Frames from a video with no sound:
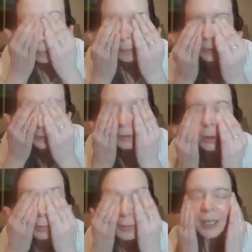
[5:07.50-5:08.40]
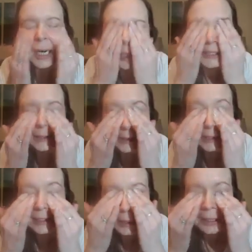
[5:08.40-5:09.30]
Of course, you've got to open your eyes to
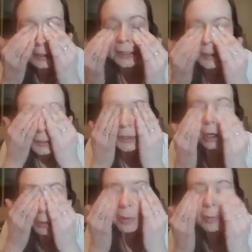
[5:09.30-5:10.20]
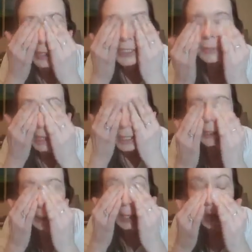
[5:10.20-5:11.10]
see the horrible mess you're
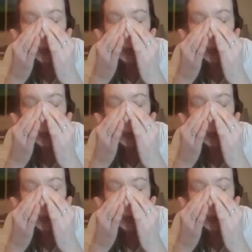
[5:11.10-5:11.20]
making.